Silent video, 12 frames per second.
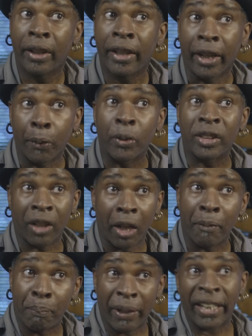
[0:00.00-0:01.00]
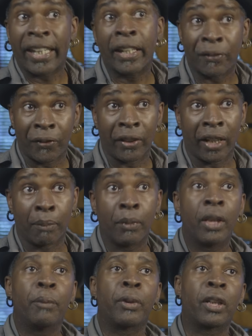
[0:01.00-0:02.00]
It was a big hit for them
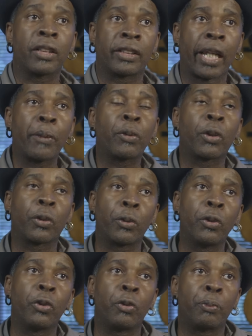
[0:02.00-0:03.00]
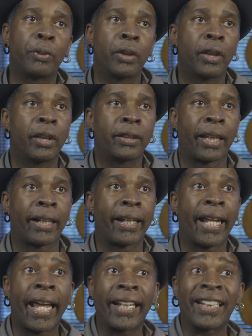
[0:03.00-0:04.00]
because they were a group that
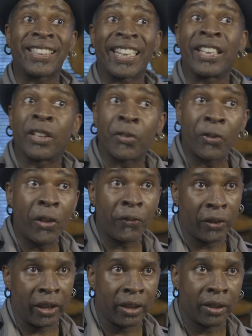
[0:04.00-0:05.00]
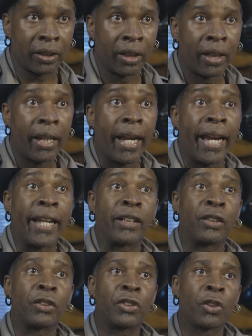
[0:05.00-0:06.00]
had hits in the 50s,
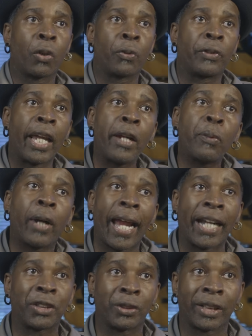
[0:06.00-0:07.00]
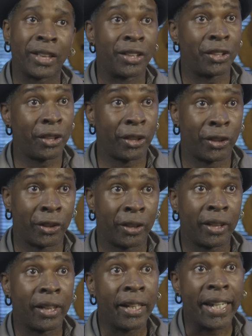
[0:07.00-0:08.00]
and so they were actually considered
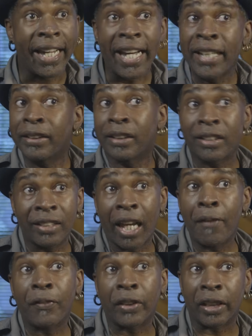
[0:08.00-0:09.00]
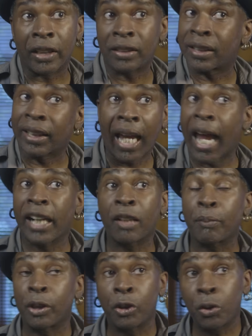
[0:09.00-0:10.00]
in the 70s to kind
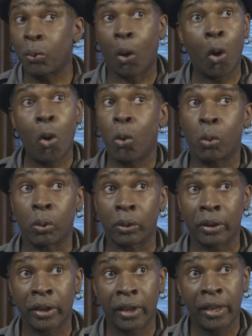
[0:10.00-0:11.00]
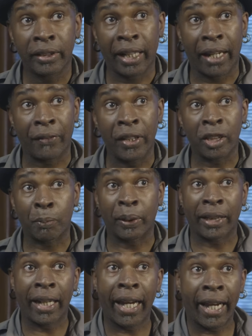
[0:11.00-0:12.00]
of be too old to have hits, but
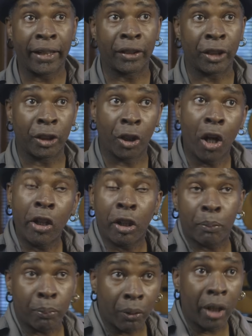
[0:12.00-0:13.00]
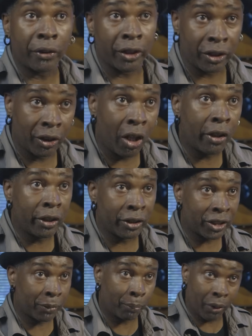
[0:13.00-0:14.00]
they had the
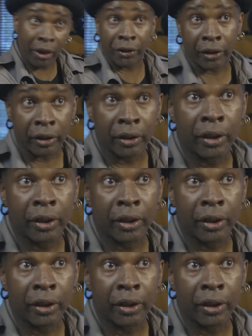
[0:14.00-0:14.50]
youngest brother,